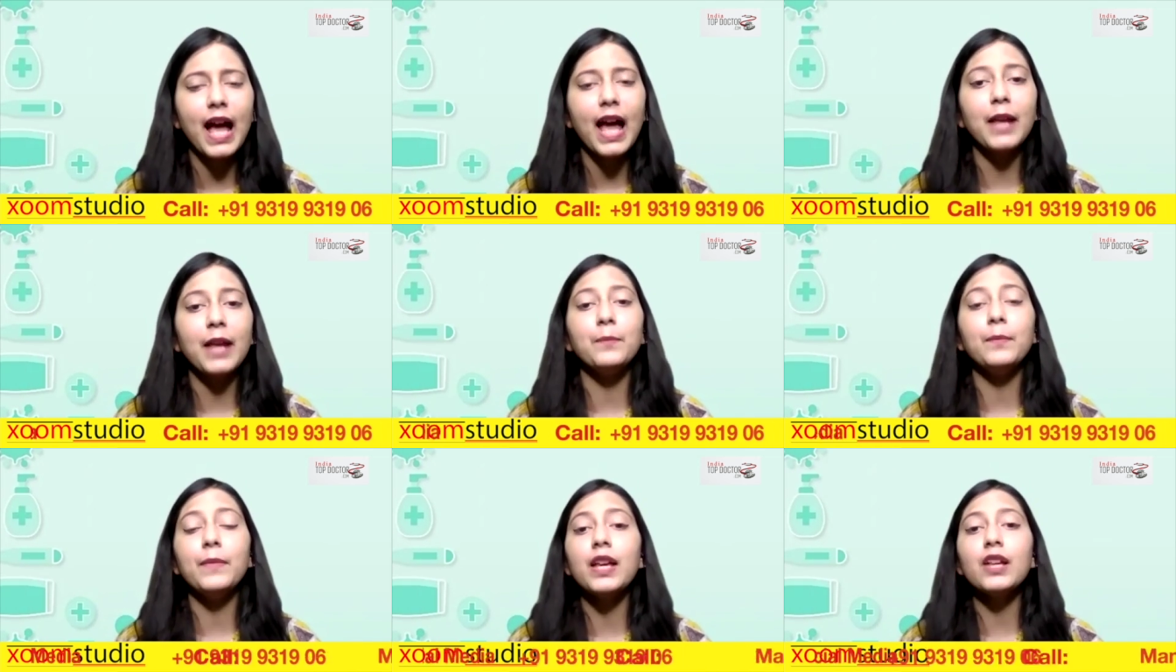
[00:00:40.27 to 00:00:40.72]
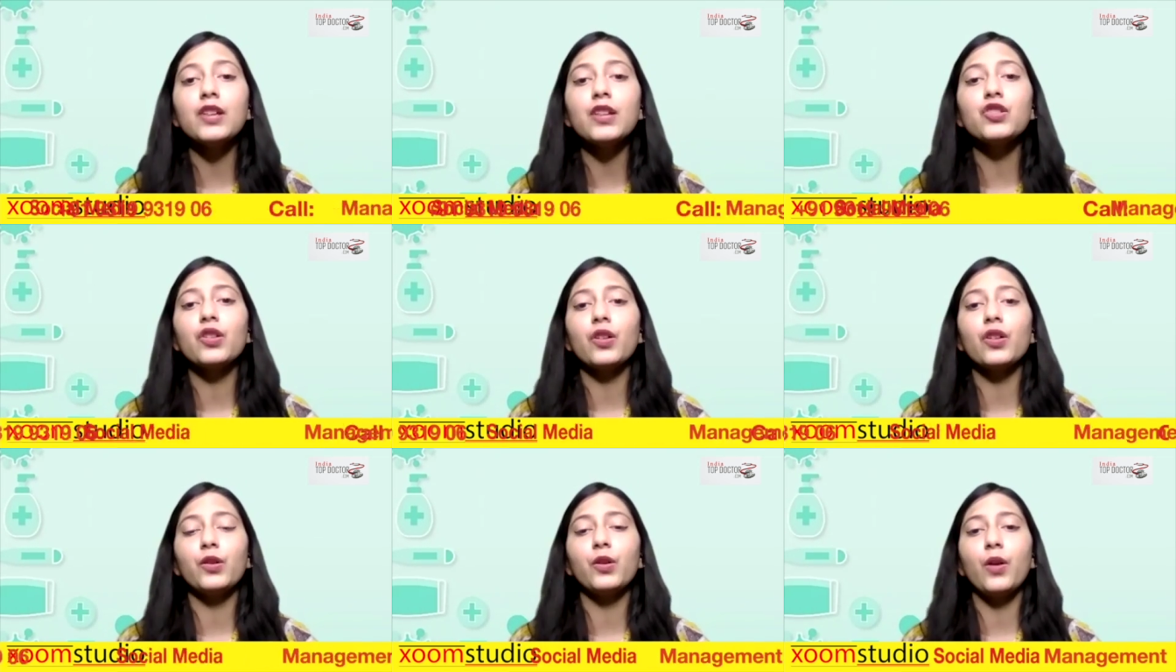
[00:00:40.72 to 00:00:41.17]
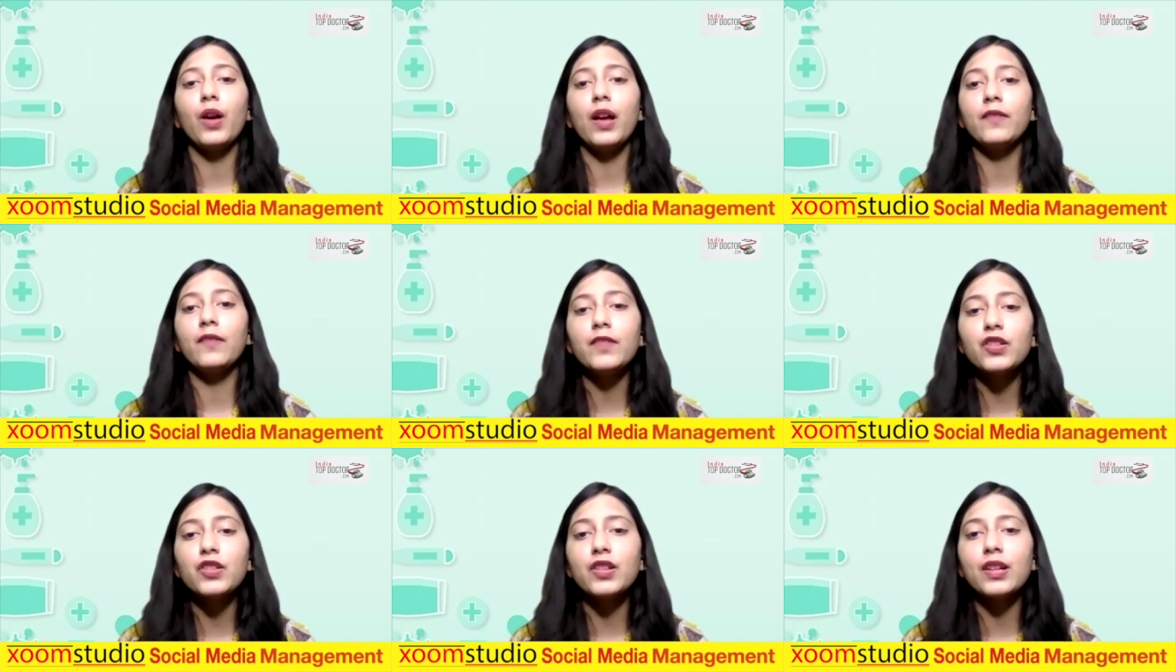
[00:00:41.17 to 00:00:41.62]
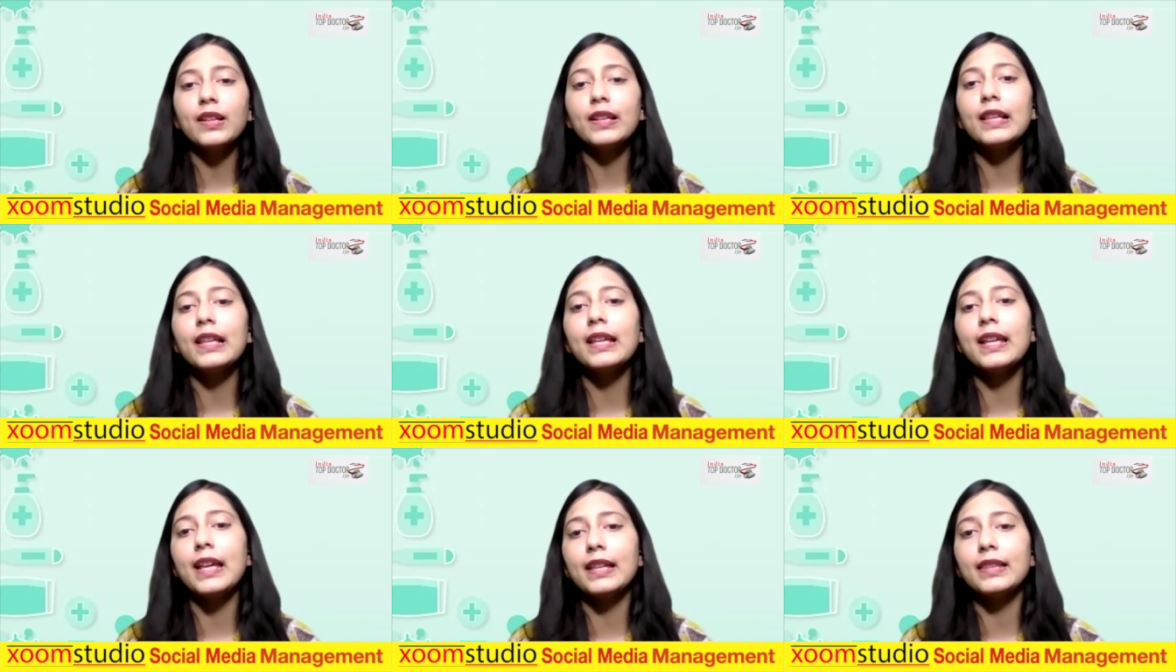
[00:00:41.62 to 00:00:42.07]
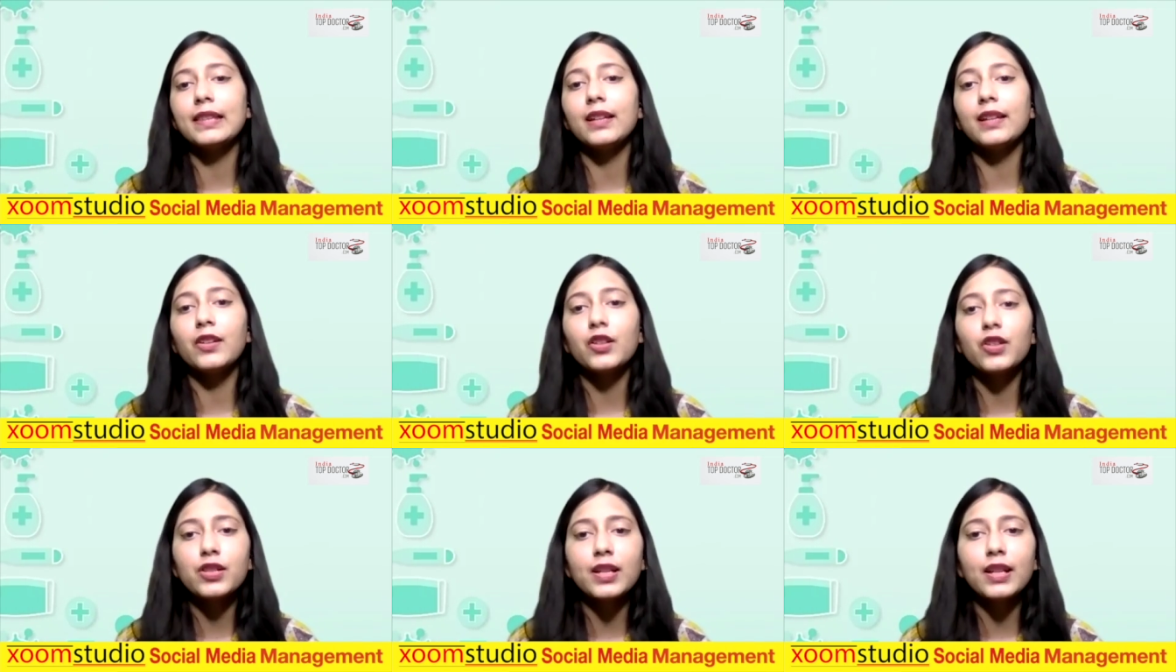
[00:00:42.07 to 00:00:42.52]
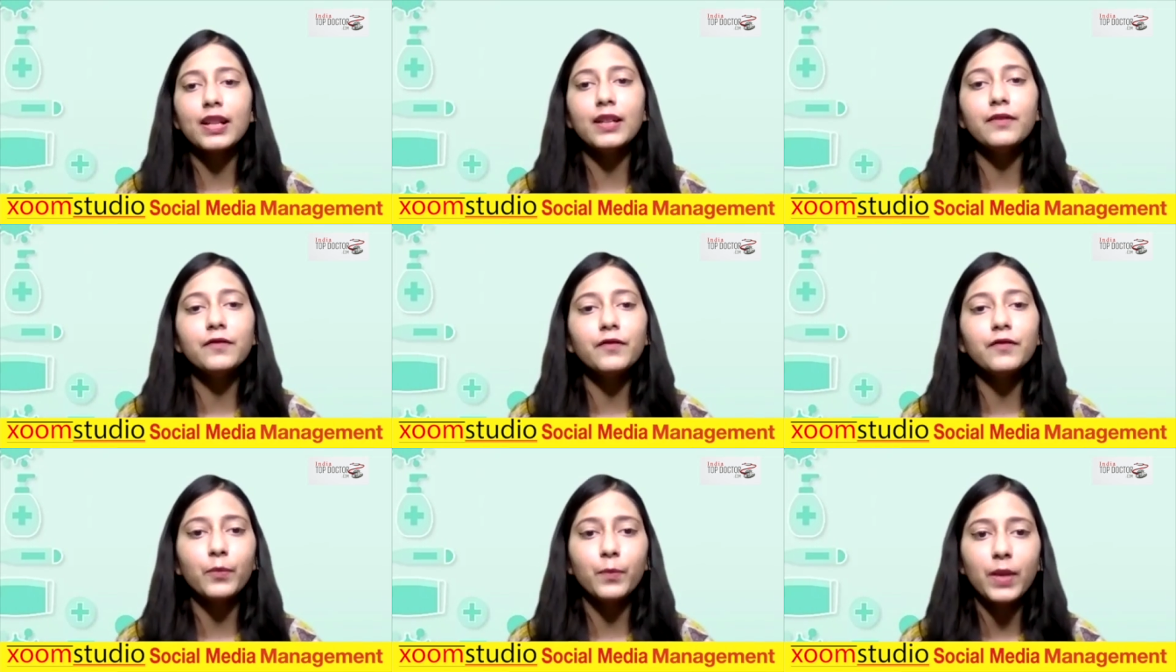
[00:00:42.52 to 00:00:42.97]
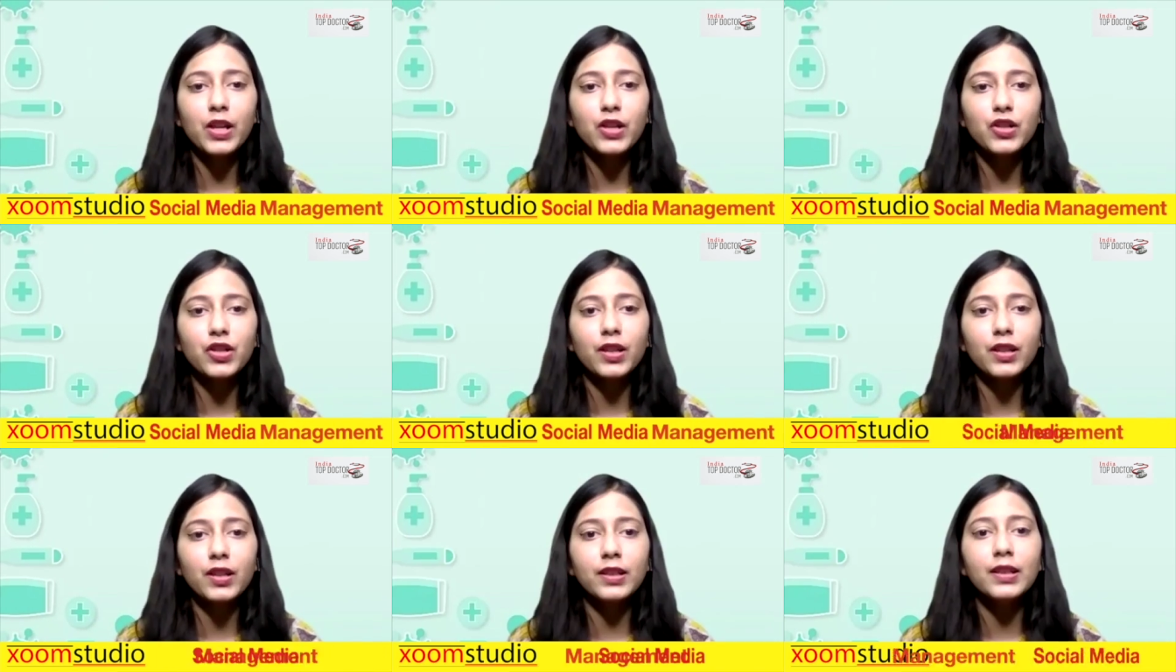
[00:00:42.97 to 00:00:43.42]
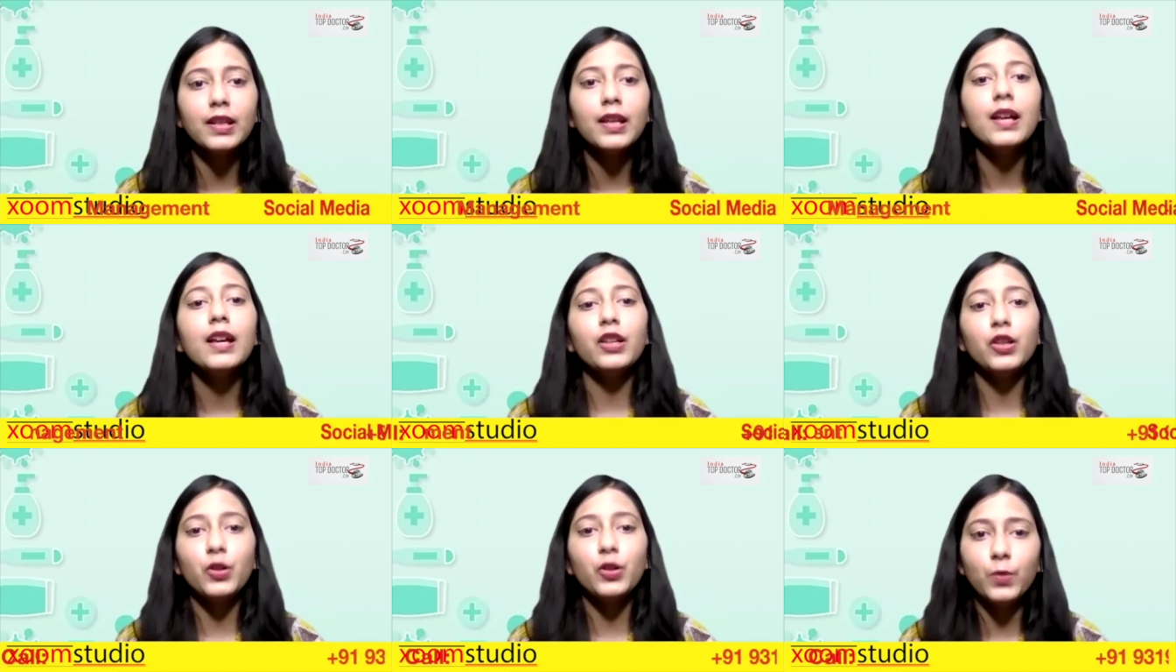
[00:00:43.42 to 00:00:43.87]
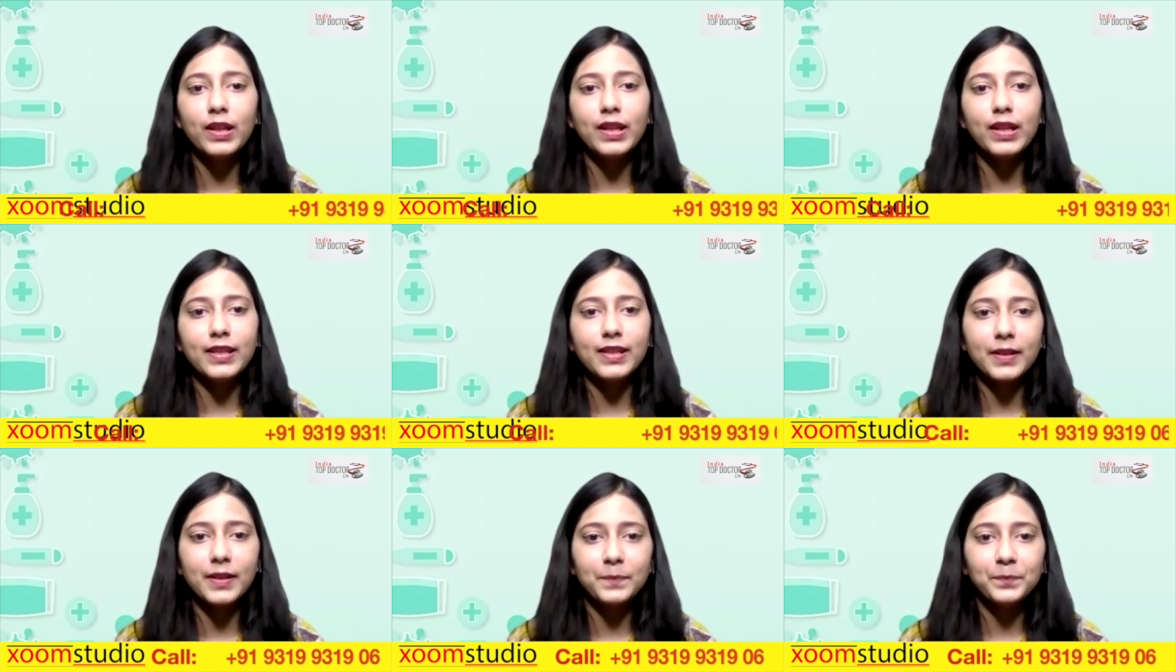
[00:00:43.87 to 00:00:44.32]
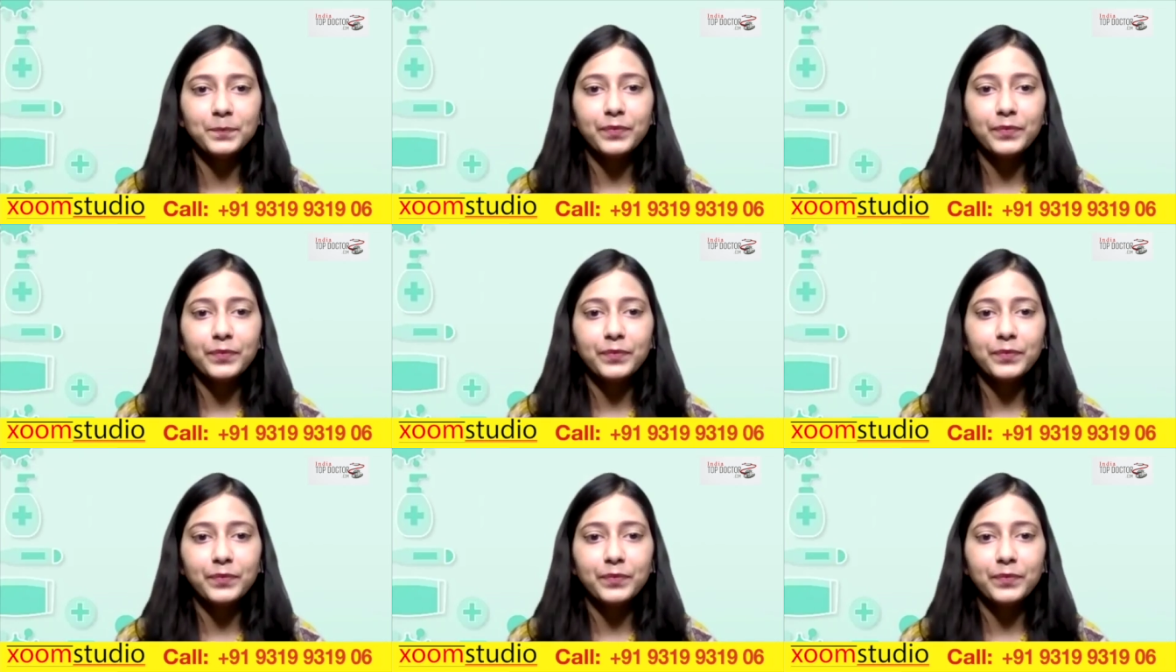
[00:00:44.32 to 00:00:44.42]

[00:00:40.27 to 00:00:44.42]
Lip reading: and make sure you efficiently get the critical information you need.